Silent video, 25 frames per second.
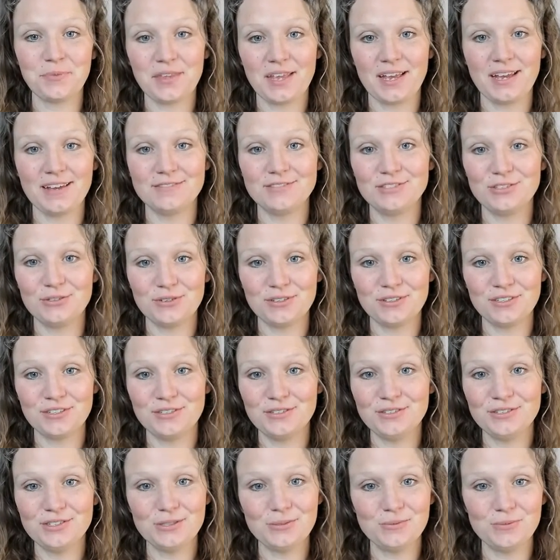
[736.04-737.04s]
I have two other
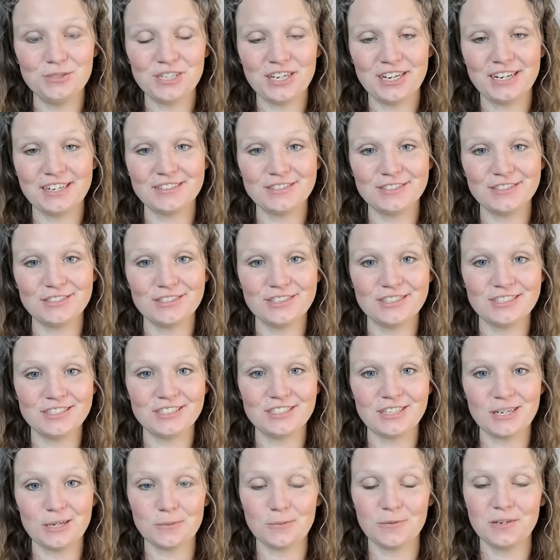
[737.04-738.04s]
YouTube channels, so you can
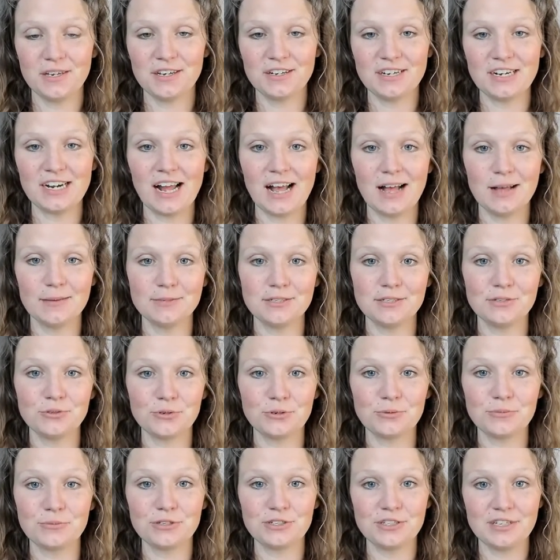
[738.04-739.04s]
check me out at Abby
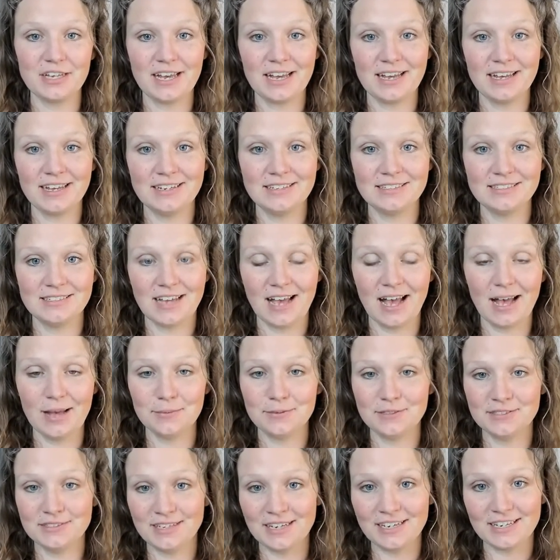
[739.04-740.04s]
Normal and
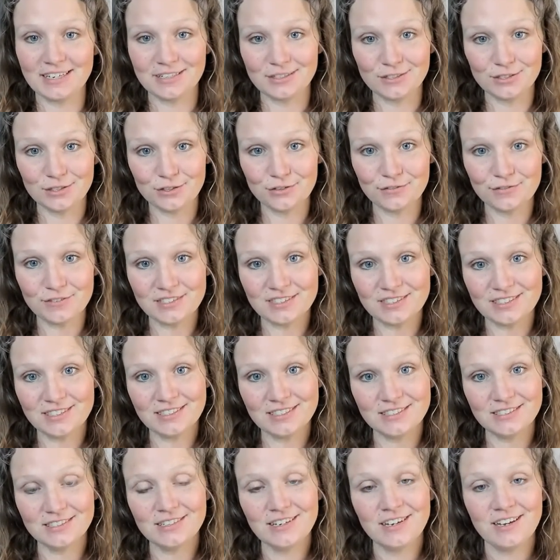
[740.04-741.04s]
Abby Psychic
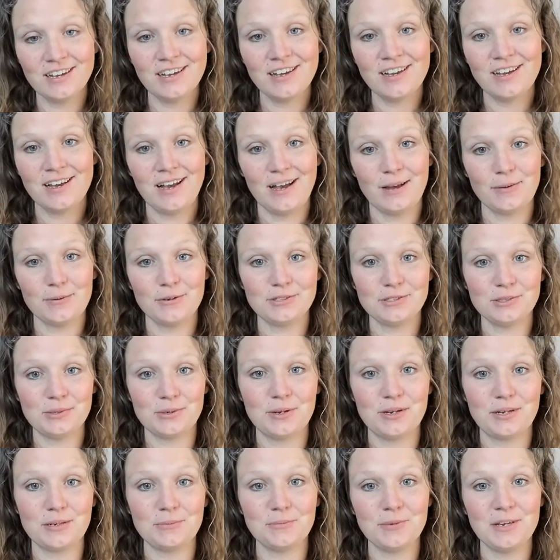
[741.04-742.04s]
Services. I'm also
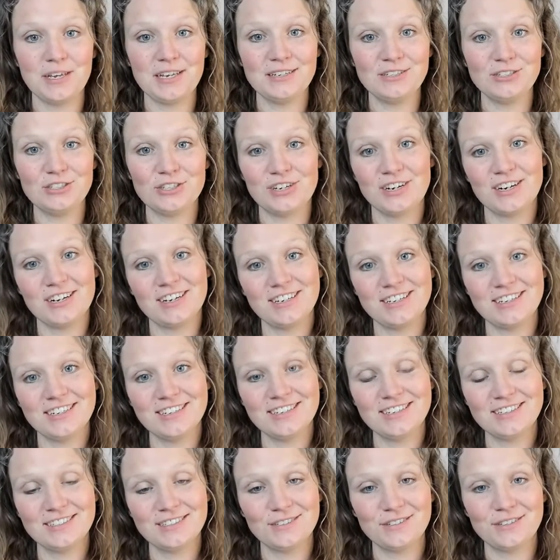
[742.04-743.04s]
on
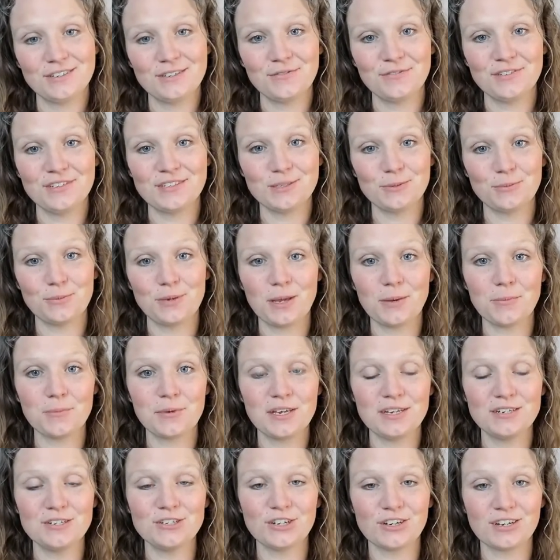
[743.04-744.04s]
Patreon, so you can visit me at
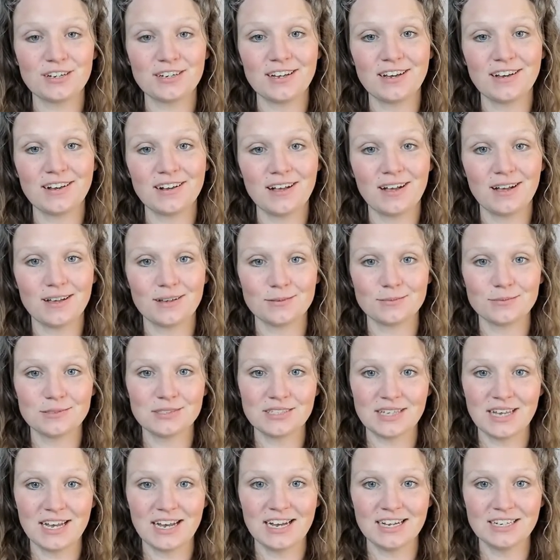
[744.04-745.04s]

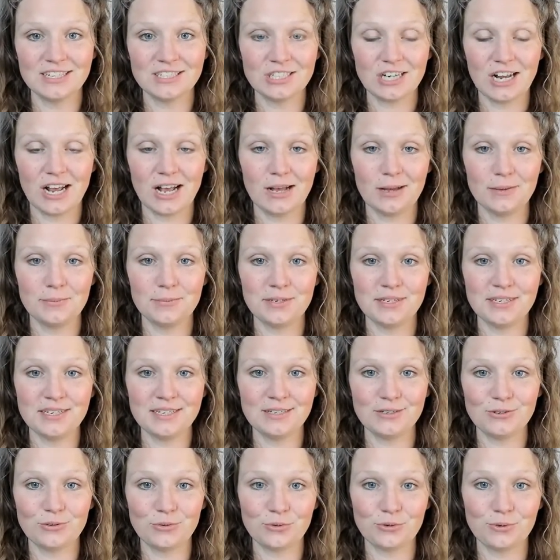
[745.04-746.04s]

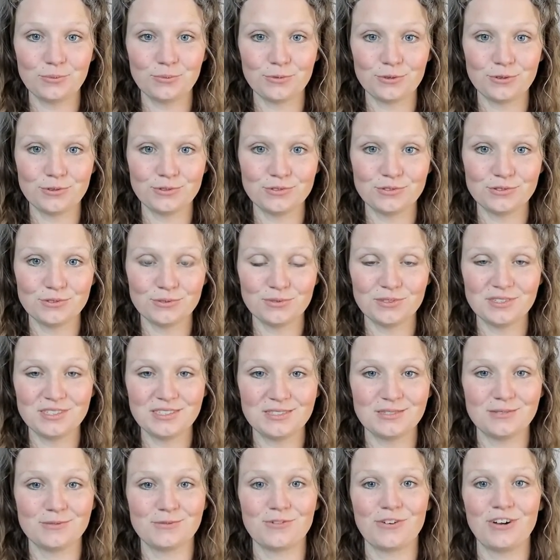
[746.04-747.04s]

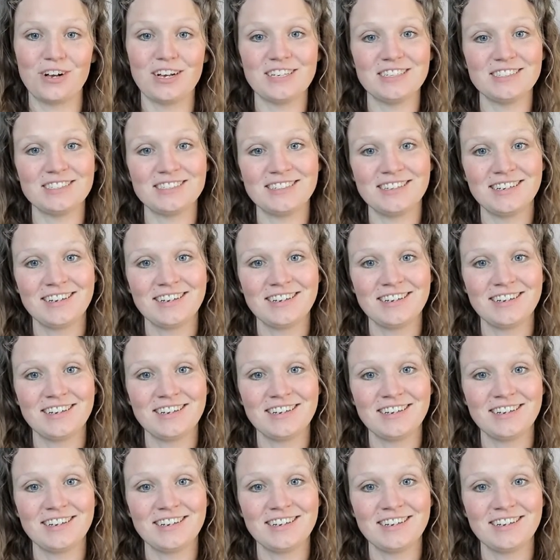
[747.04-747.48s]
patreon.com/AbbyNormalsWisdomQuest.